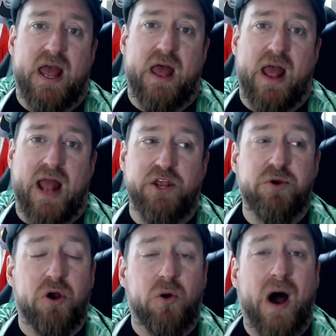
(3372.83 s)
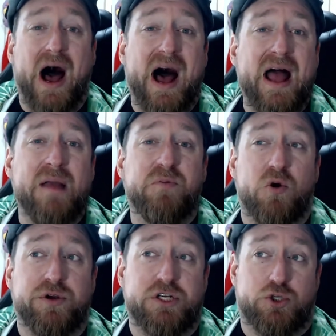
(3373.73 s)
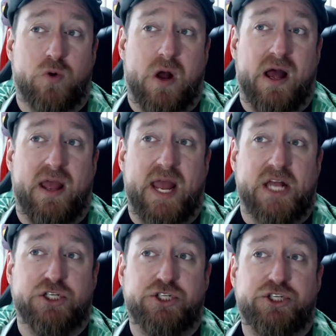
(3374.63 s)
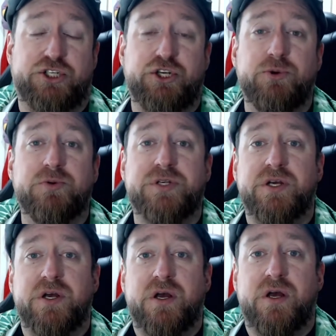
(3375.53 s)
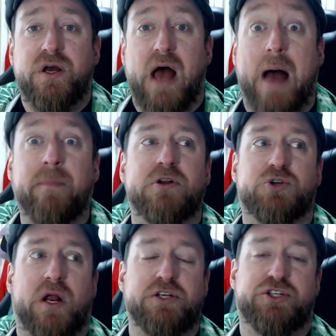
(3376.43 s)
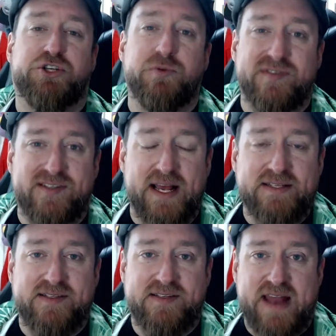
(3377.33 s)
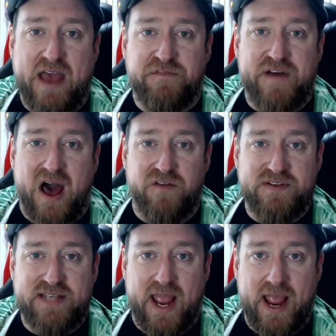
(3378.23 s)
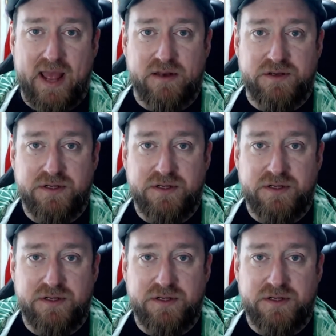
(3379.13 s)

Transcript: And you go, I'm going to try and shoot Zed's staff out of his hand.